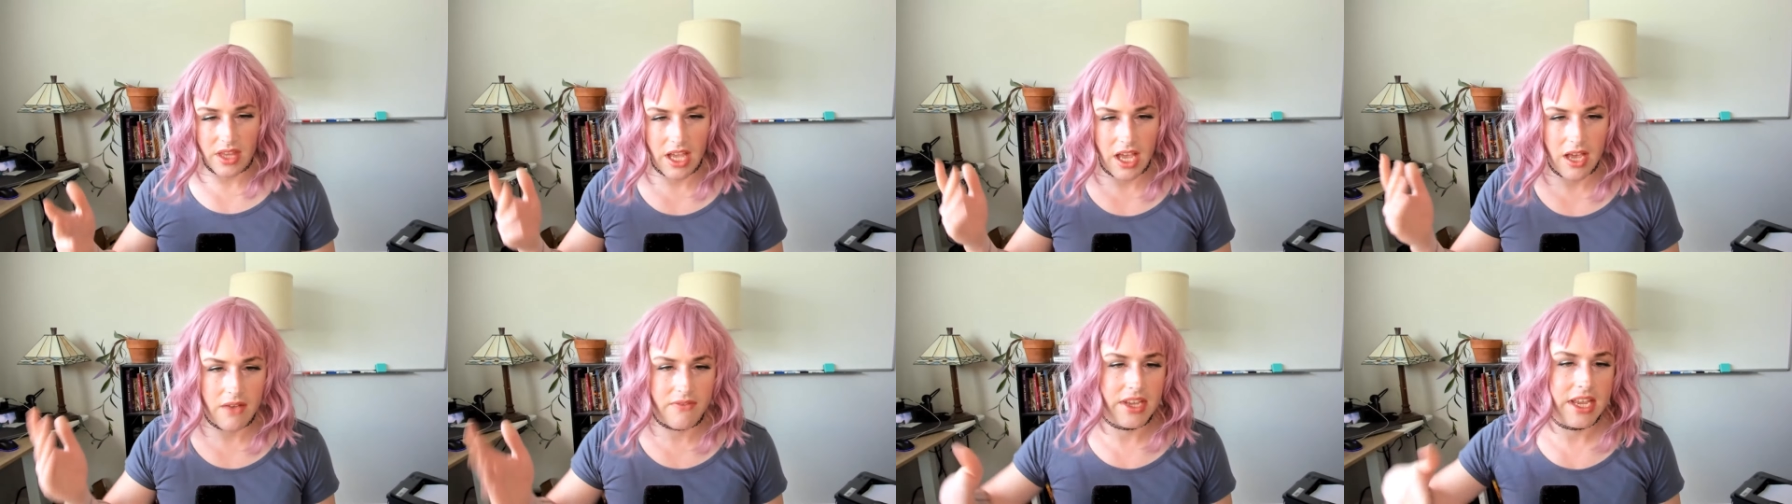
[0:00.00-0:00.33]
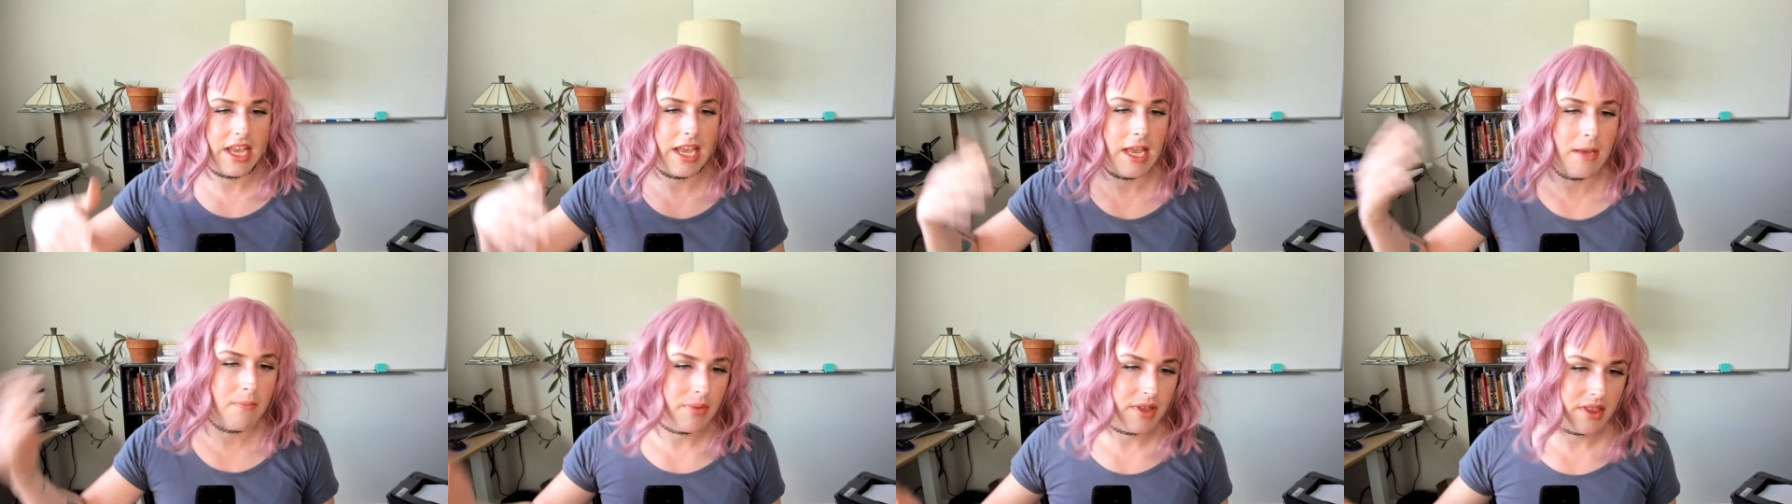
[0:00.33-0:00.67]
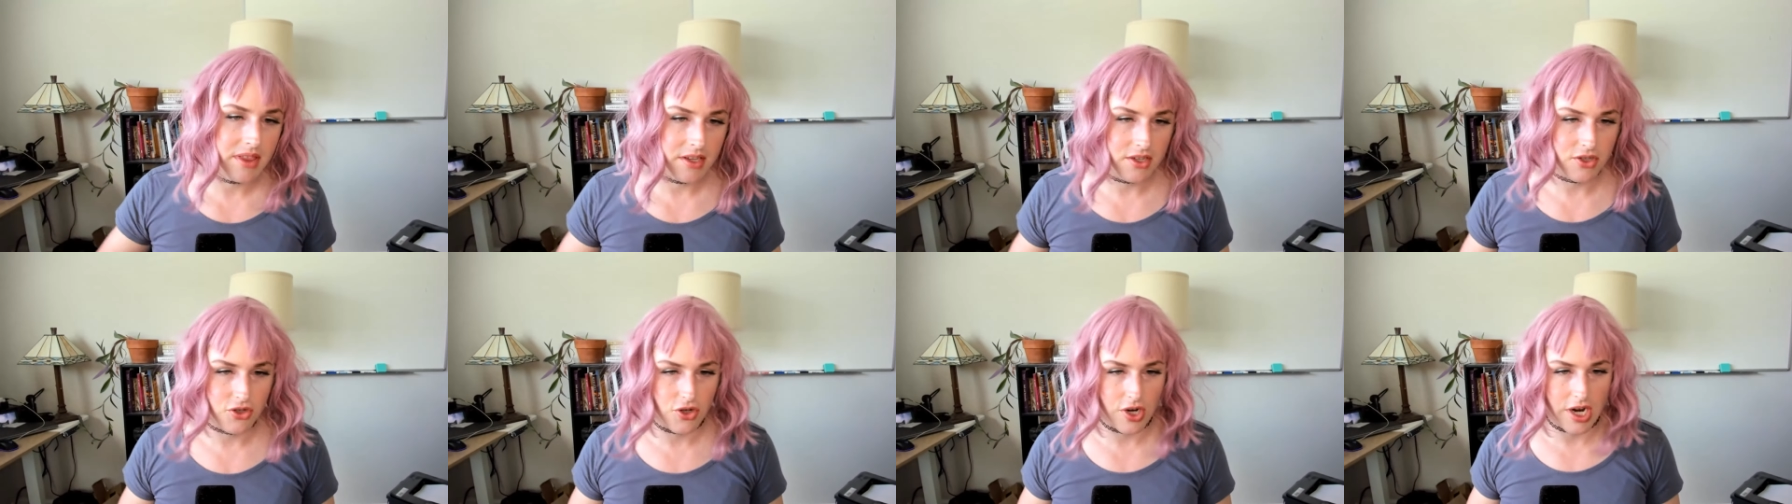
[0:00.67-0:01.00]
have an
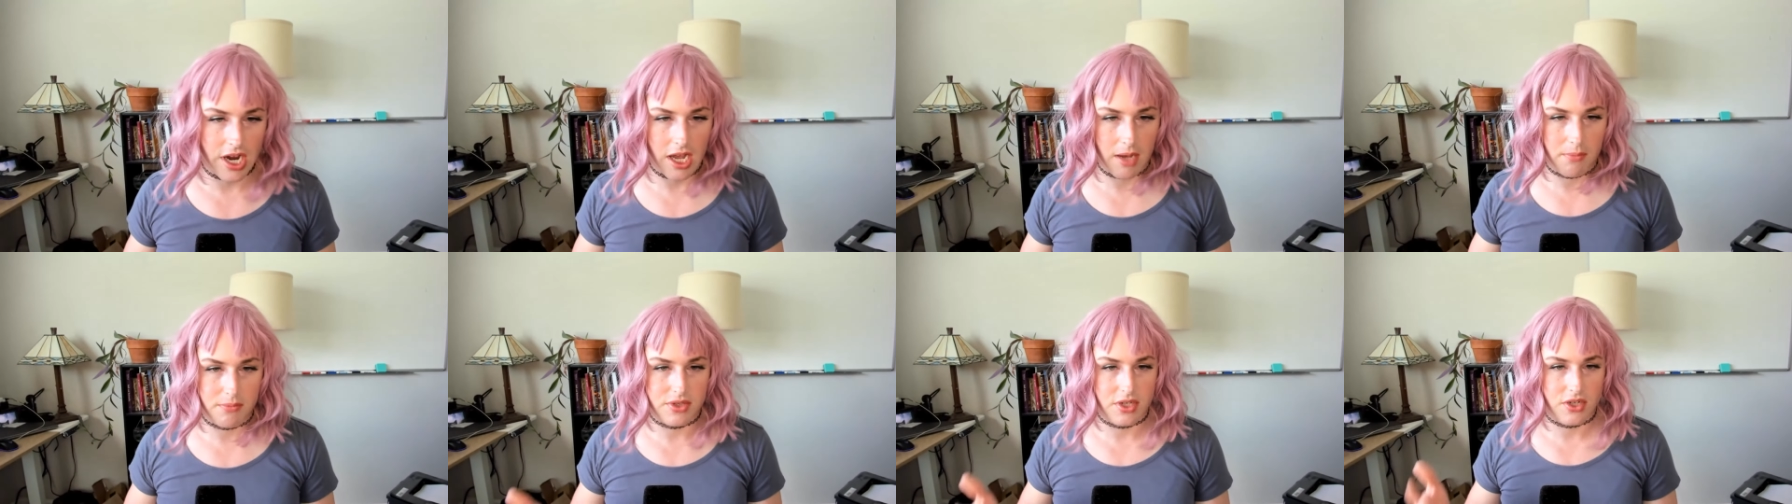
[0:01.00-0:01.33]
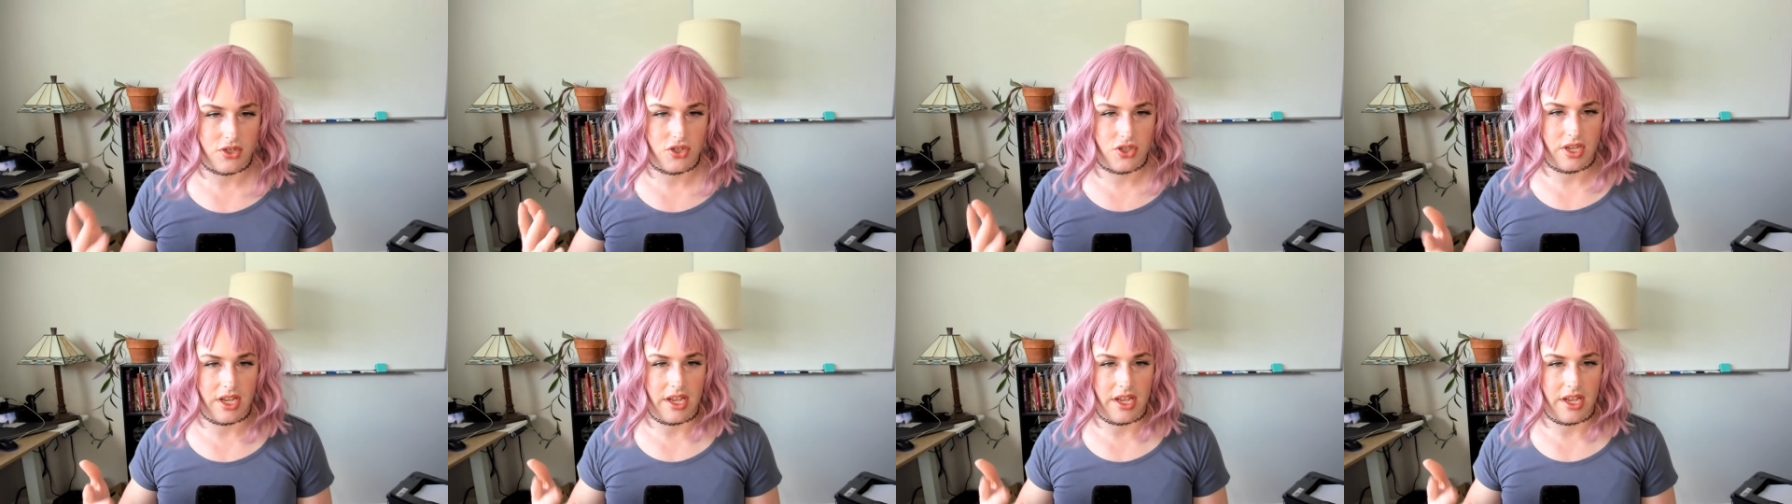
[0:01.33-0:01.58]
empathy trap such